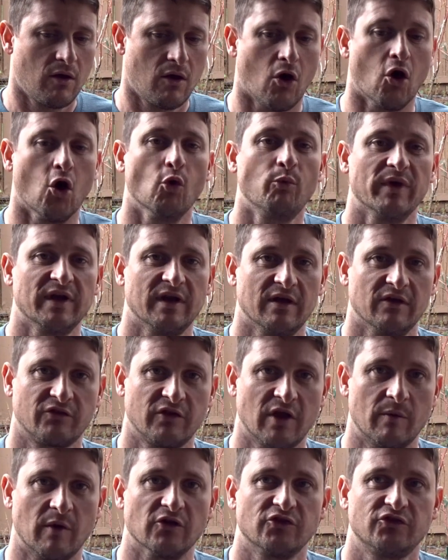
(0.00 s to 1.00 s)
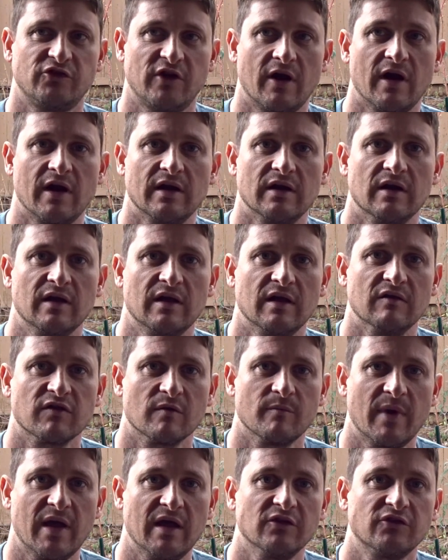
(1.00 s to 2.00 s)
openness about sharing
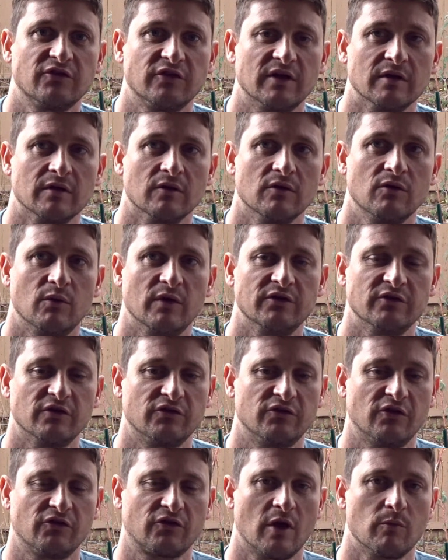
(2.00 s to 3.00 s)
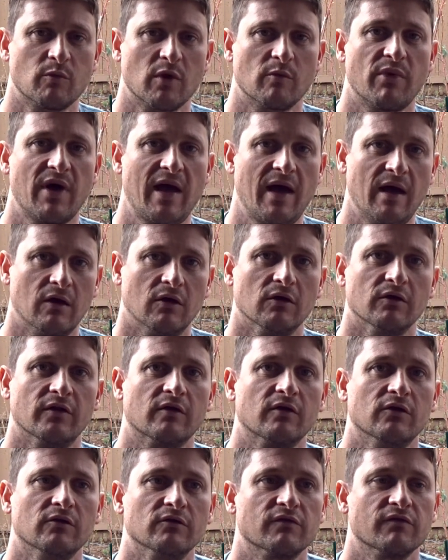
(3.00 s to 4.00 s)
information, which is just going to propel the
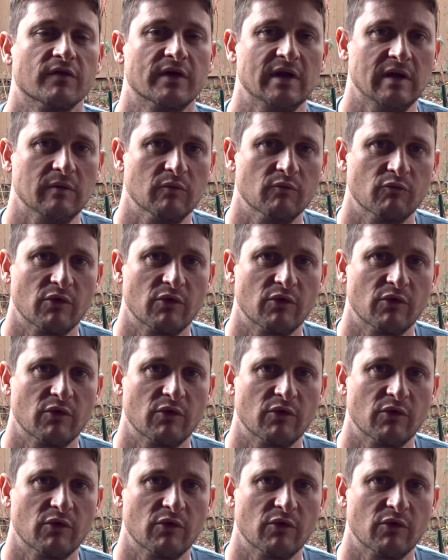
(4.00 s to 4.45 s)
gluten-free